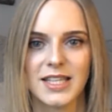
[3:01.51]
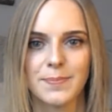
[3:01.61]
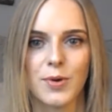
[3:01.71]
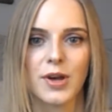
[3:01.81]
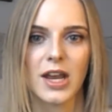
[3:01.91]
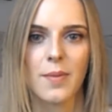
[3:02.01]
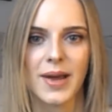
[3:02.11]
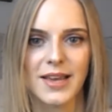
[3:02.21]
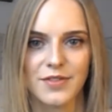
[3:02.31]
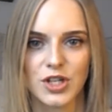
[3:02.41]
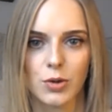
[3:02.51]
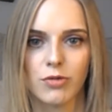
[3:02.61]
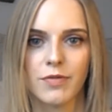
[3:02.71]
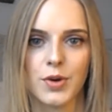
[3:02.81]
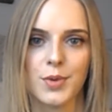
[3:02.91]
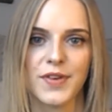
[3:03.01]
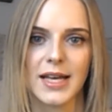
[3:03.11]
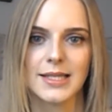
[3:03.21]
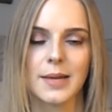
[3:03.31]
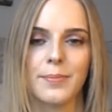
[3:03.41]
this book, and I may even do a review of it
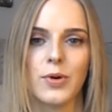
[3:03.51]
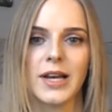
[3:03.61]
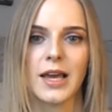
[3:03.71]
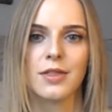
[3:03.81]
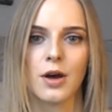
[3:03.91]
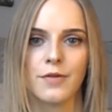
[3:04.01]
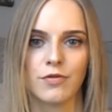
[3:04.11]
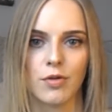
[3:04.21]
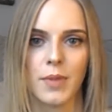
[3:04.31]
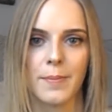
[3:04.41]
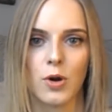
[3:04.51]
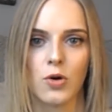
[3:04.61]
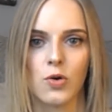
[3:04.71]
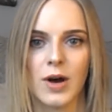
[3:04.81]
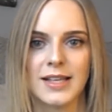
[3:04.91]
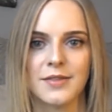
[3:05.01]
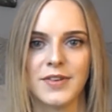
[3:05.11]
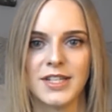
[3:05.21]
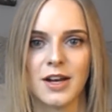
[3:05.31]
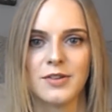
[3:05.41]
at some point, either over on my blog or as a
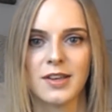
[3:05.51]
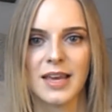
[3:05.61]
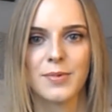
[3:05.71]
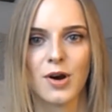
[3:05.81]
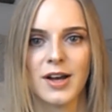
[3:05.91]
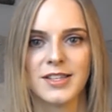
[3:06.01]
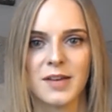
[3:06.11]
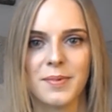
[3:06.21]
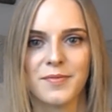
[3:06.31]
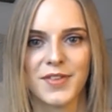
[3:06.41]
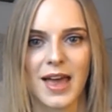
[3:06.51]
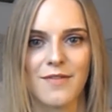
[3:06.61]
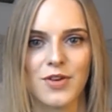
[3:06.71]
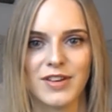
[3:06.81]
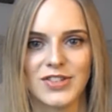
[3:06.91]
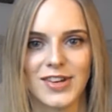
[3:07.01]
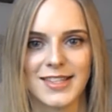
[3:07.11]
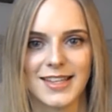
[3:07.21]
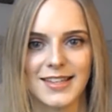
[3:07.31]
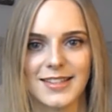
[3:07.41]
video, so keep your eyes open for that if you're
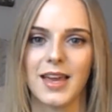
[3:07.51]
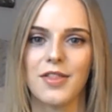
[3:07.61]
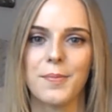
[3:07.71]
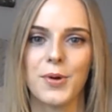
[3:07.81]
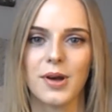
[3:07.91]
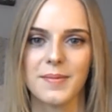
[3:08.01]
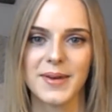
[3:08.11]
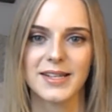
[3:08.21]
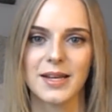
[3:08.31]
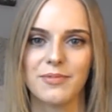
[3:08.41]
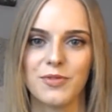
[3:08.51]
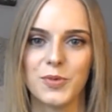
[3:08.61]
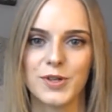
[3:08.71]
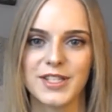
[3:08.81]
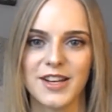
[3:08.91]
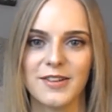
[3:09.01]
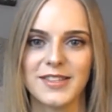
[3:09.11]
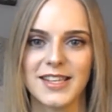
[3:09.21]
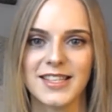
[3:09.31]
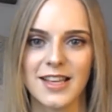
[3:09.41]
interested. The other book I picked up from
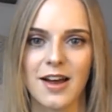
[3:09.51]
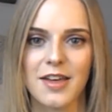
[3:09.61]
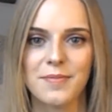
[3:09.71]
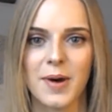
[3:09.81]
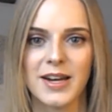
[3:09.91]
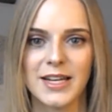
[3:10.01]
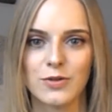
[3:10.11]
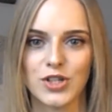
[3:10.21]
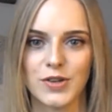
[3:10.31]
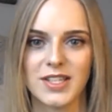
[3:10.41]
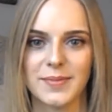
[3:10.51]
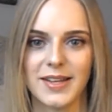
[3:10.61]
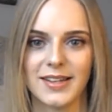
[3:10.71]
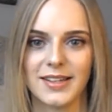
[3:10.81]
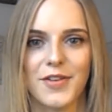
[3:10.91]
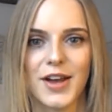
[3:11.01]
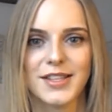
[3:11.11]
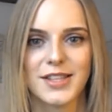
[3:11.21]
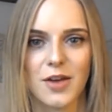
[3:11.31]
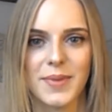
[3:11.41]
Waterstones is Scythe by Neil Schusterman. I've
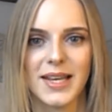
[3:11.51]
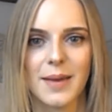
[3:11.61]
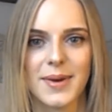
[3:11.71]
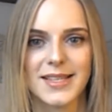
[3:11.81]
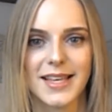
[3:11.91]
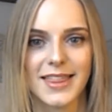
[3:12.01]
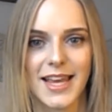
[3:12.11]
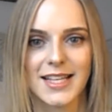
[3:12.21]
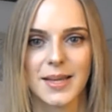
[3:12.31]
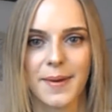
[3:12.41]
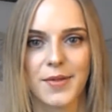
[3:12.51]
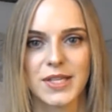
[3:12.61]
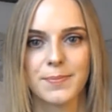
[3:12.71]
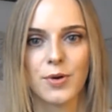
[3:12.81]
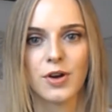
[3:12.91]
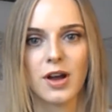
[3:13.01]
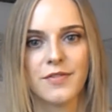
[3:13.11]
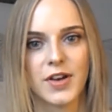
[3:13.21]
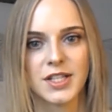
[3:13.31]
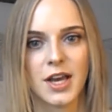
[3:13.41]
heard so many amazing things about this book. I
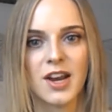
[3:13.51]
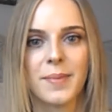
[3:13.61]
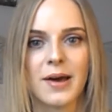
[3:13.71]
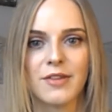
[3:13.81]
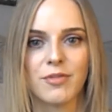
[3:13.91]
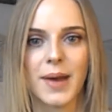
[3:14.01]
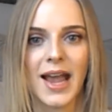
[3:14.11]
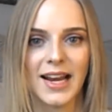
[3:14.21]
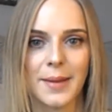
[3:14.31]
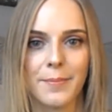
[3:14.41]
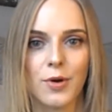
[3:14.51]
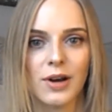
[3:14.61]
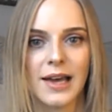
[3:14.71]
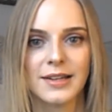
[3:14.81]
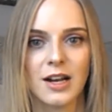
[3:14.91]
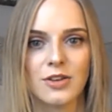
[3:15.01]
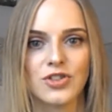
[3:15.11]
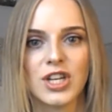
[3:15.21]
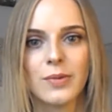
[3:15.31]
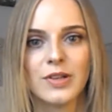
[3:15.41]
first heard about it from Hayley in Bookland
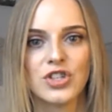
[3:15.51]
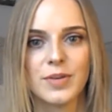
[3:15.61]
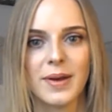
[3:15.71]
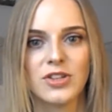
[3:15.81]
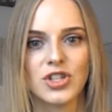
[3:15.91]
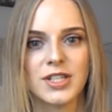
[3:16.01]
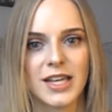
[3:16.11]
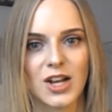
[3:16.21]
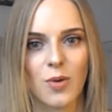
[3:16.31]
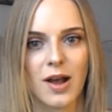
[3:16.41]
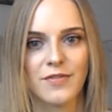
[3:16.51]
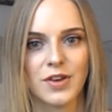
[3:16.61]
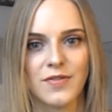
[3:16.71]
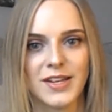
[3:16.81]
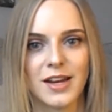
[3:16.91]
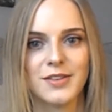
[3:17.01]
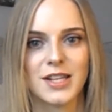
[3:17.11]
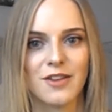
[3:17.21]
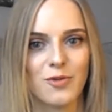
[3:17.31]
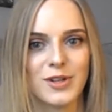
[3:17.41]
last year when she mentioned it in quite a few videos,
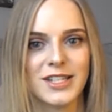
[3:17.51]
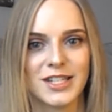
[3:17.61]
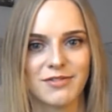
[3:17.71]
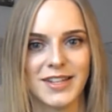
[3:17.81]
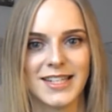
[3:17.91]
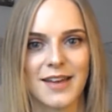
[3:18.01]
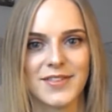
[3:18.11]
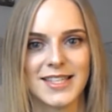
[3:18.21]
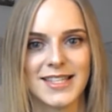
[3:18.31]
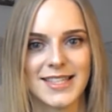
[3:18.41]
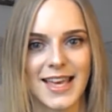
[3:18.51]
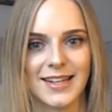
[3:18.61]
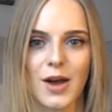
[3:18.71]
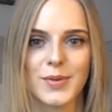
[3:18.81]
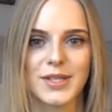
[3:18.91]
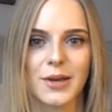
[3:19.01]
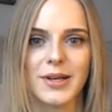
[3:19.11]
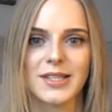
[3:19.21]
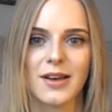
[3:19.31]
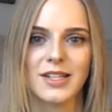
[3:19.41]
and I've wanted to read it ever since then. I was so
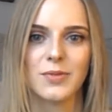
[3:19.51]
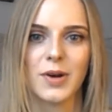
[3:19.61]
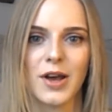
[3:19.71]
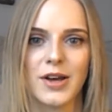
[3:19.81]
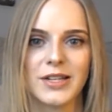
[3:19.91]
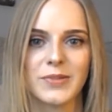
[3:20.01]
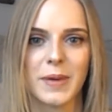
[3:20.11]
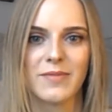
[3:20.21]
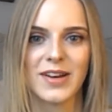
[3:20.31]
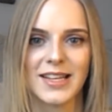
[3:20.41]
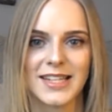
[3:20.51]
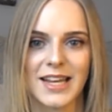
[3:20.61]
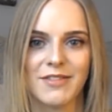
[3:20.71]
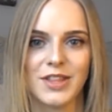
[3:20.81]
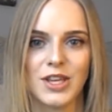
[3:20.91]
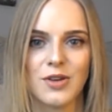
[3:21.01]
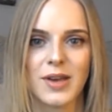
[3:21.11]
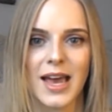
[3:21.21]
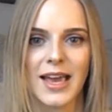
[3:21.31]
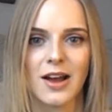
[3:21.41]
excited when I heard it was being released here in the
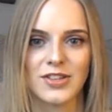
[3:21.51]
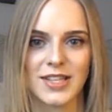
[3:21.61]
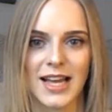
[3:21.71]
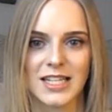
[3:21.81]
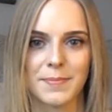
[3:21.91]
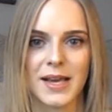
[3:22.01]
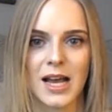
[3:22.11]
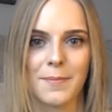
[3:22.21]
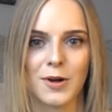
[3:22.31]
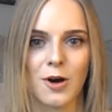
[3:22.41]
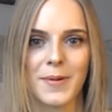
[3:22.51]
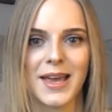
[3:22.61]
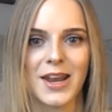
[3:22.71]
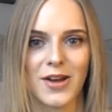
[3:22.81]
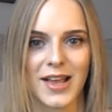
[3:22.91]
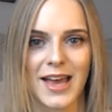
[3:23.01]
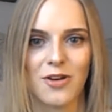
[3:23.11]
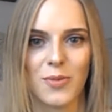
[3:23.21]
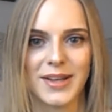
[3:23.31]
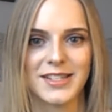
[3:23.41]
UK, I just had to pick up a copy and I
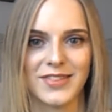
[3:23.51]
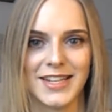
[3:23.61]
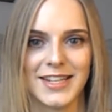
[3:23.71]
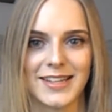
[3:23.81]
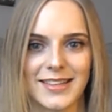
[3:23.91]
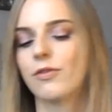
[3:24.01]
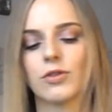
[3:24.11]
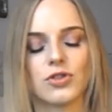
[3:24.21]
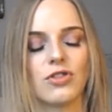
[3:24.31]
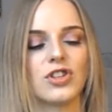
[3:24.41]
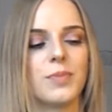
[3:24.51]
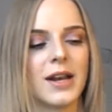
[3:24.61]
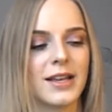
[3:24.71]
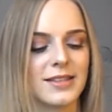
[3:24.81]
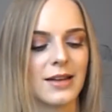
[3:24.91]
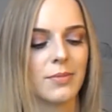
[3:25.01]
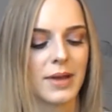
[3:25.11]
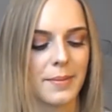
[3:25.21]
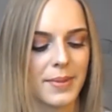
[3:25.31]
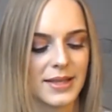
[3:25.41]
cannot wait to read it. I've got to stretch my legs out, I'm
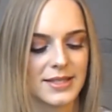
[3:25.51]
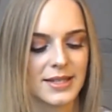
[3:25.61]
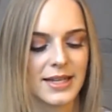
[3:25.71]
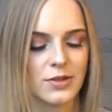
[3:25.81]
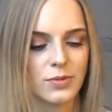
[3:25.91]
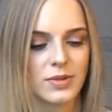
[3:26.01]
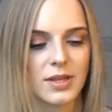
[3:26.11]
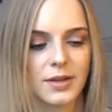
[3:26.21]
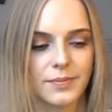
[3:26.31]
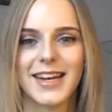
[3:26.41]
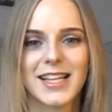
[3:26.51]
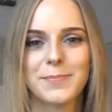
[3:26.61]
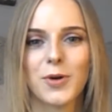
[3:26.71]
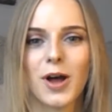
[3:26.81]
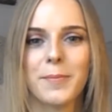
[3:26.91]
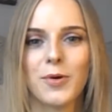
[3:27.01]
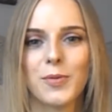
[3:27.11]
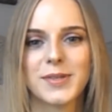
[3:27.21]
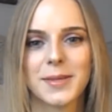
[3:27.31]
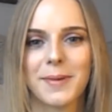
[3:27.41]
getting pins and needles. The next book I bought
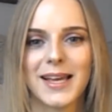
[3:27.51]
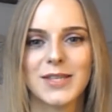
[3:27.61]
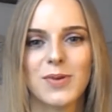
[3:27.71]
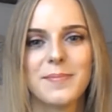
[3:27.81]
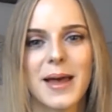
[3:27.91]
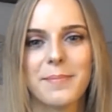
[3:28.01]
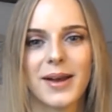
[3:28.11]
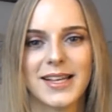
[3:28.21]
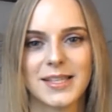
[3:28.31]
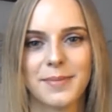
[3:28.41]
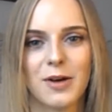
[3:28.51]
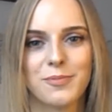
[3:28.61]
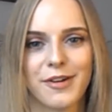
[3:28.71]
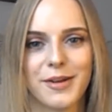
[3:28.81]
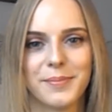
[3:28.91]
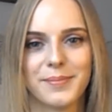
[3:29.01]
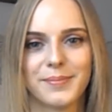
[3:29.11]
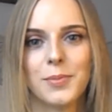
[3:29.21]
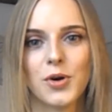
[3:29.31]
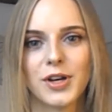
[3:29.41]
was The Place We Met by Isabel Broom.
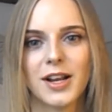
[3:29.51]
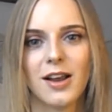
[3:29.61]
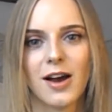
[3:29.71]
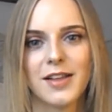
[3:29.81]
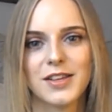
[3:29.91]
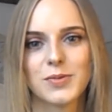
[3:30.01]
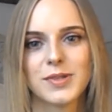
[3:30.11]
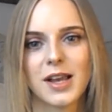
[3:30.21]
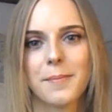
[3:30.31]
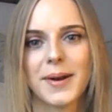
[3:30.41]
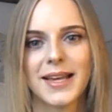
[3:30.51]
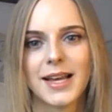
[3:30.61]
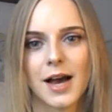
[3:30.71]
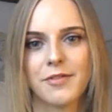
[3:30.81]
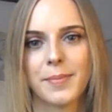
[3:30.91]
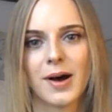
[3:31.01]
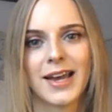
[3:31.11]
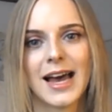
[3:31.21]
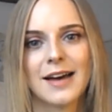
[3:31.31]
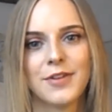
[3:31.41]
I'm not going to lie, this was a complete cover buy.
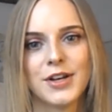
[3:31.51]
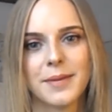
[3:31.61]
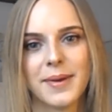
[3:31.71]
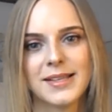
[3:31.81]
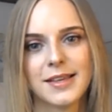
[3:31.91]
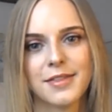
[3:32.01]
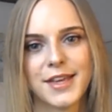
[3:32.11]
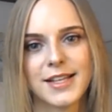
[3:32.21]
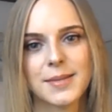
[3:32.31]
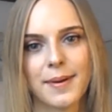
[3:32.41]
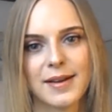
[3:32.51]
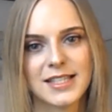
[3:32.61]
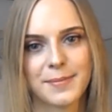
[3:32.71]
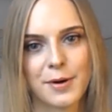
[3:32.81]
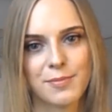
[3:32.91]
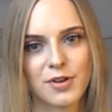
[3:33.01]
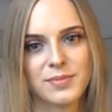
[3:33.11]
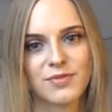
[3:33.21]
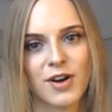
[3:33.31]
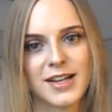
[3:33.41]
I have heard amazing things about Isabel
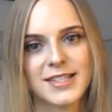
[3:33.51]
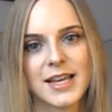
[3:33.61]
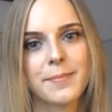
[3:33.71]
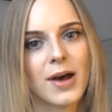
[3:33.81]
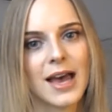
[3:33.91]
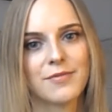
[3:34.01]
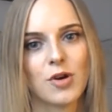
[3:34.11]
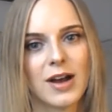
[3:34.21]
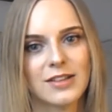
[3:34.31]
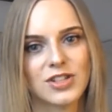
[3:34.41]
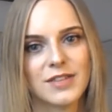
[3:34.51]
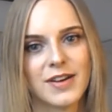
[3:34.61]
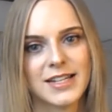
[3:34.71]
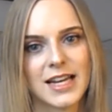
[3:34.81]
Broom's writing, but I have not actually read